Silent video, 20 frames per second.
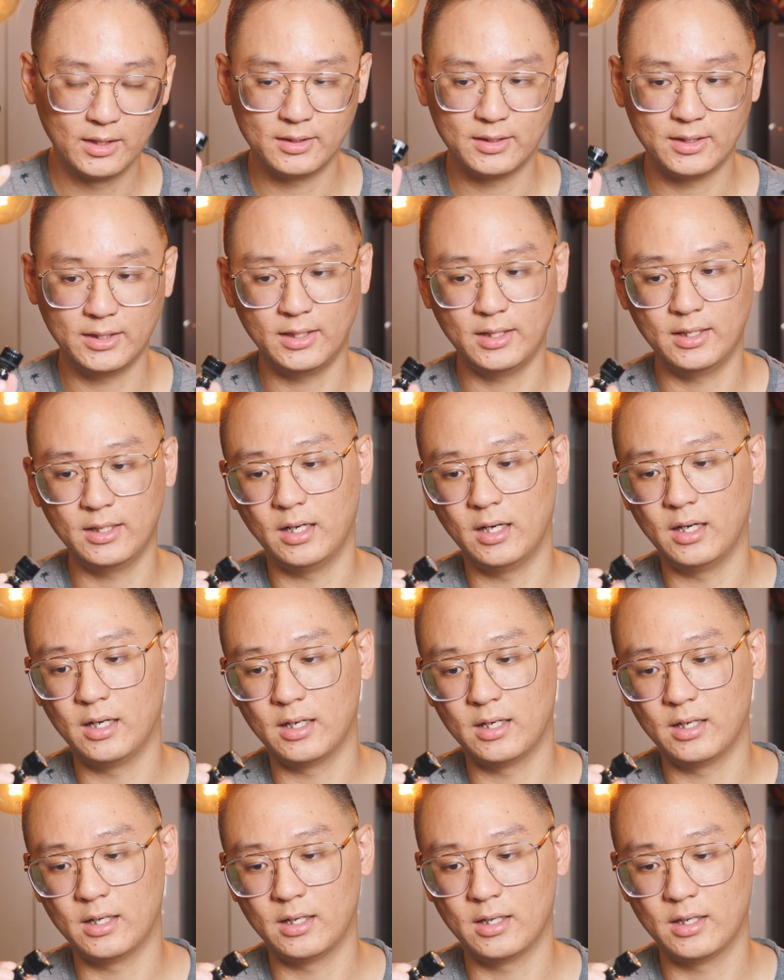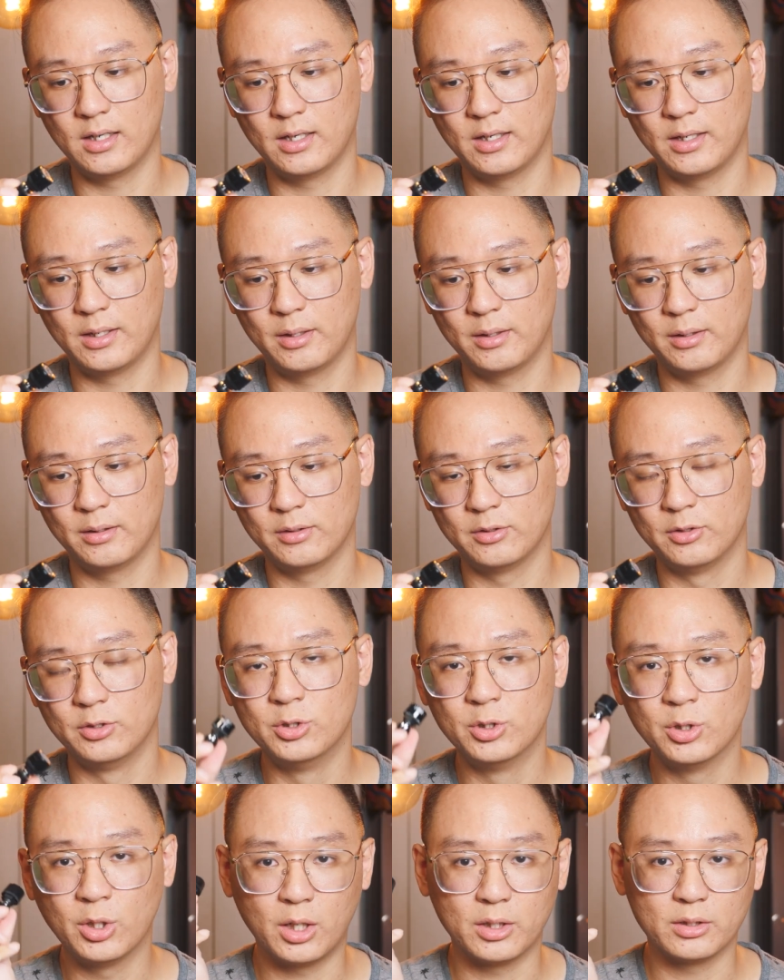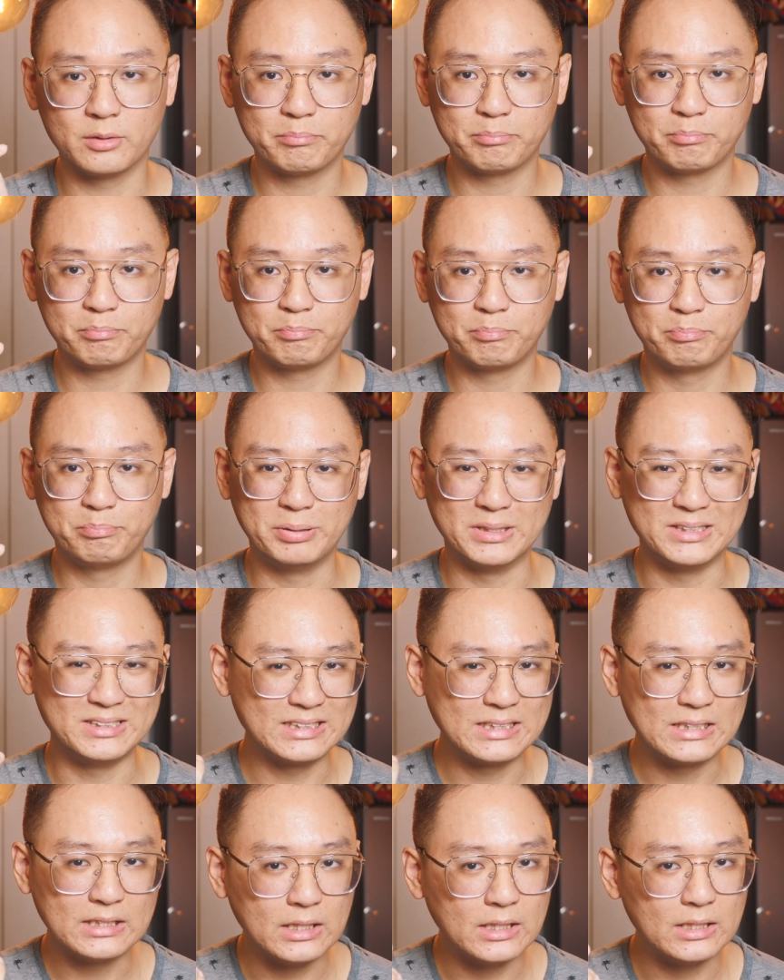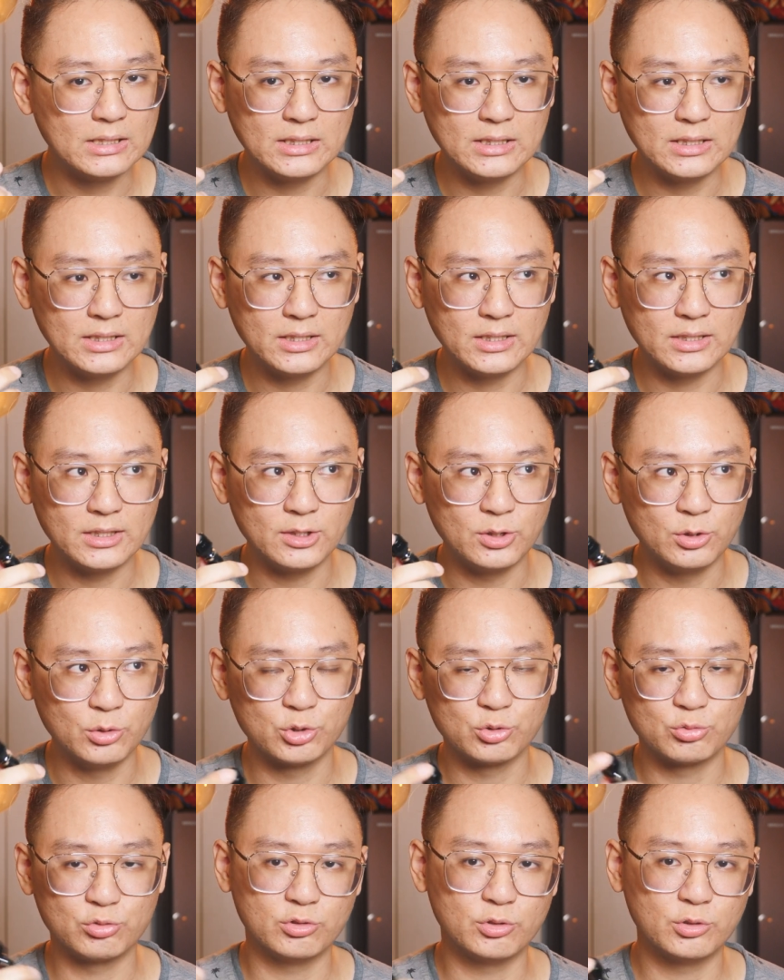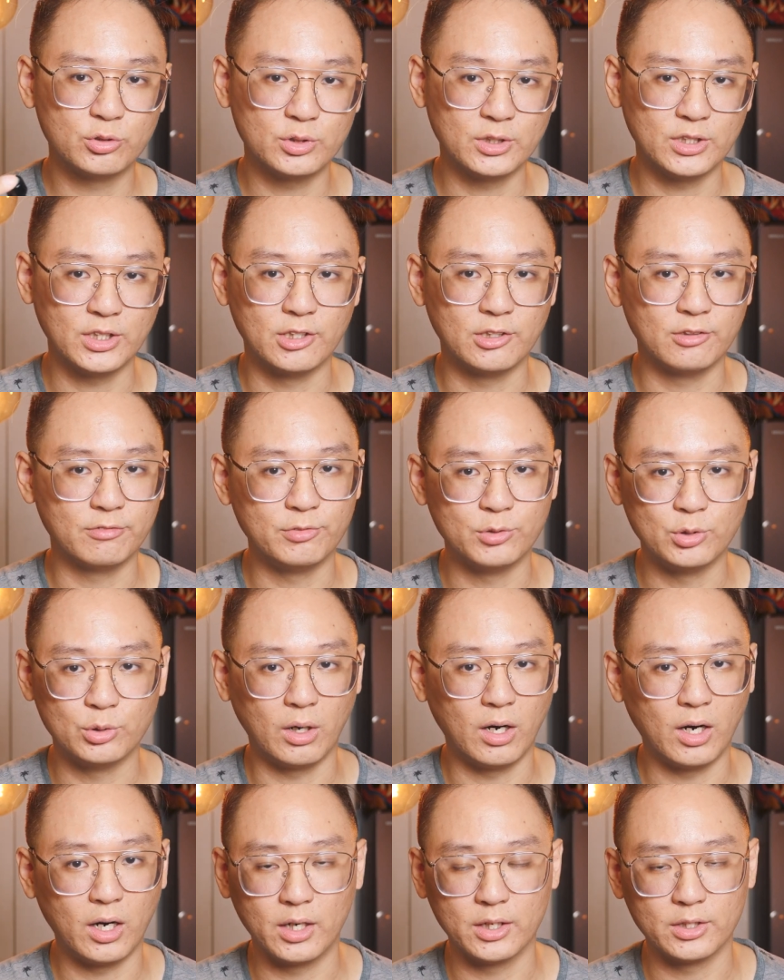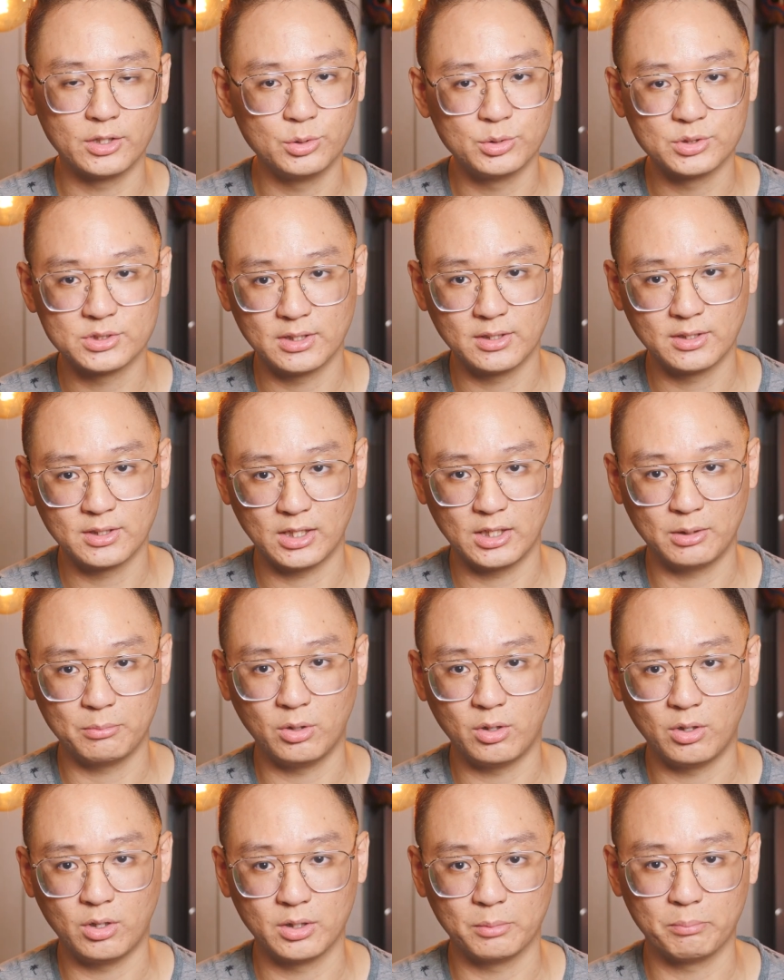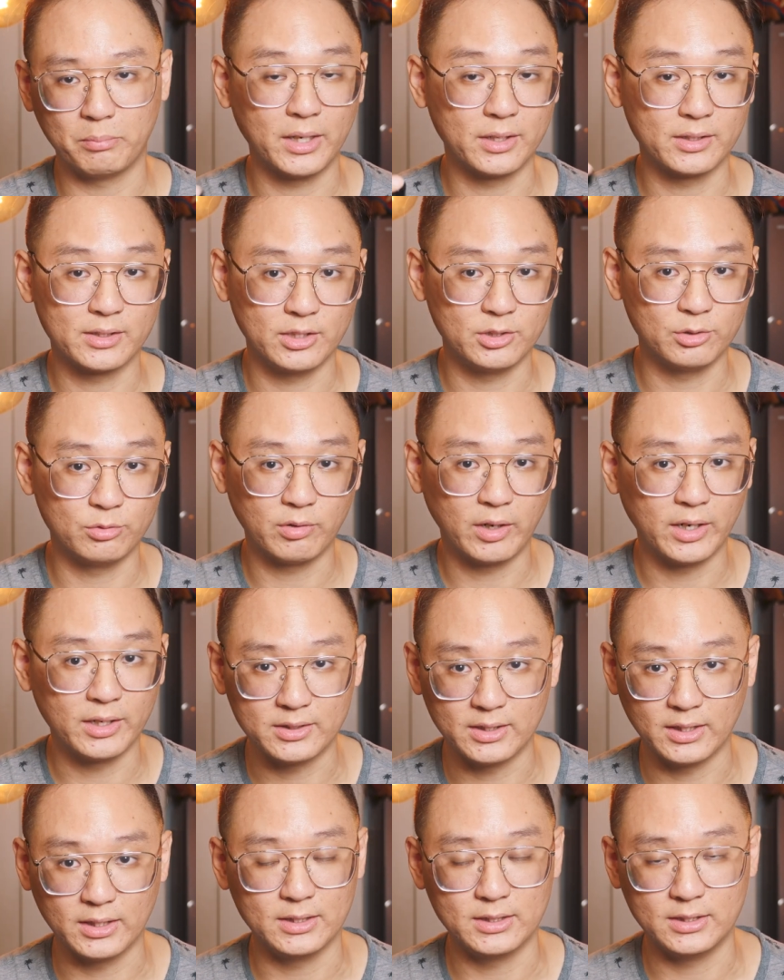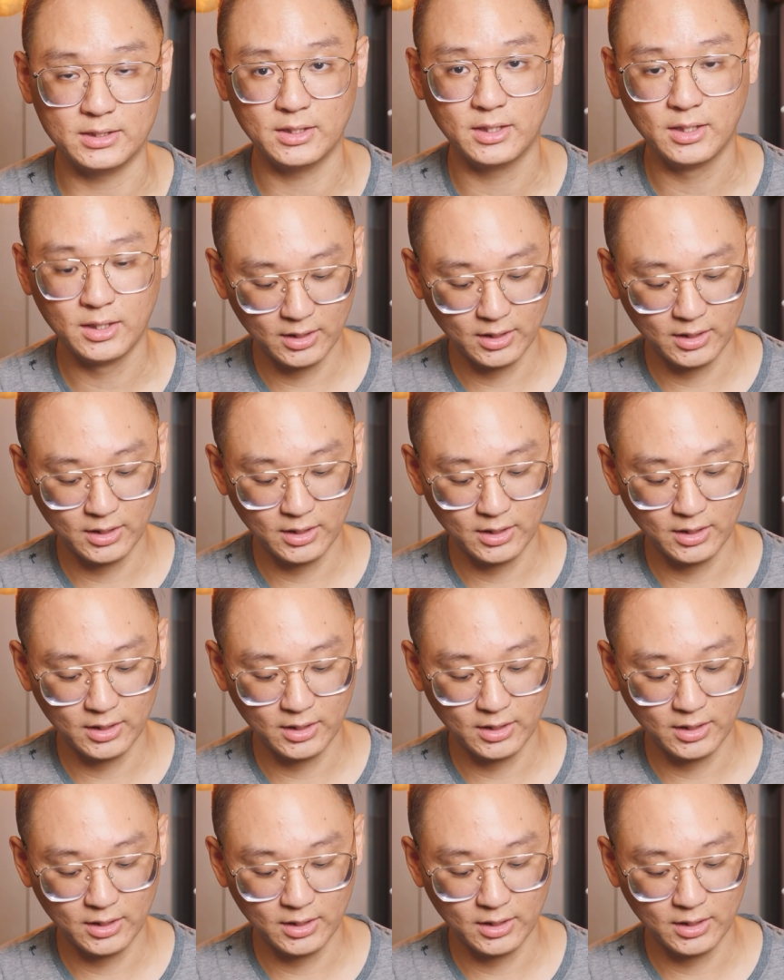They are not particularly useful if you are using them on a bike that you ride daily.